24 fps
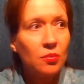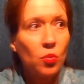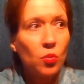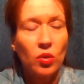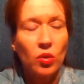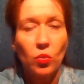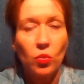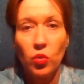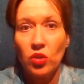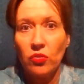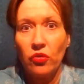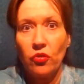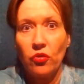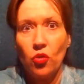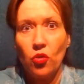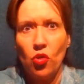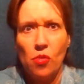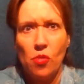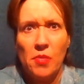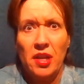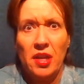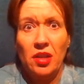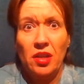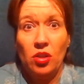what
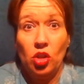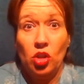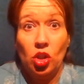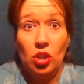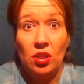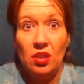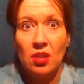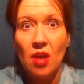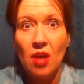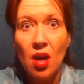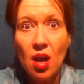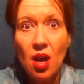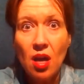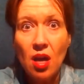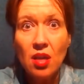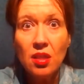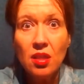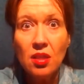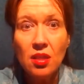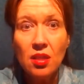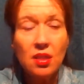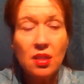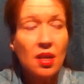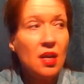floor manager
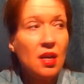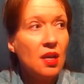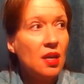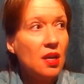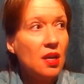does.